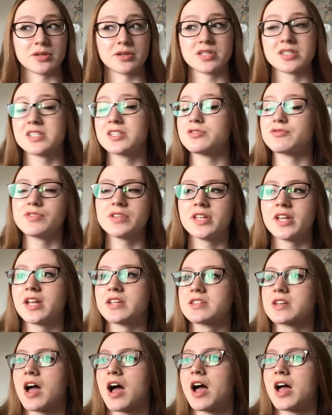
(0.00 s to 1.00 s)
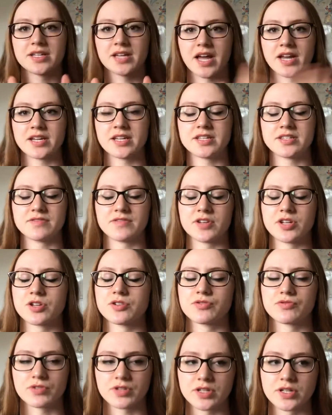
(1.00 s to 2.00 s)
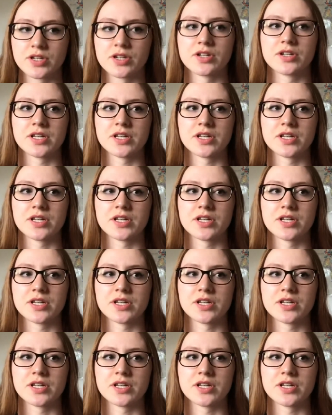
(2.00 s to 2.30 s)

because he's a really nice guy and his videos are really good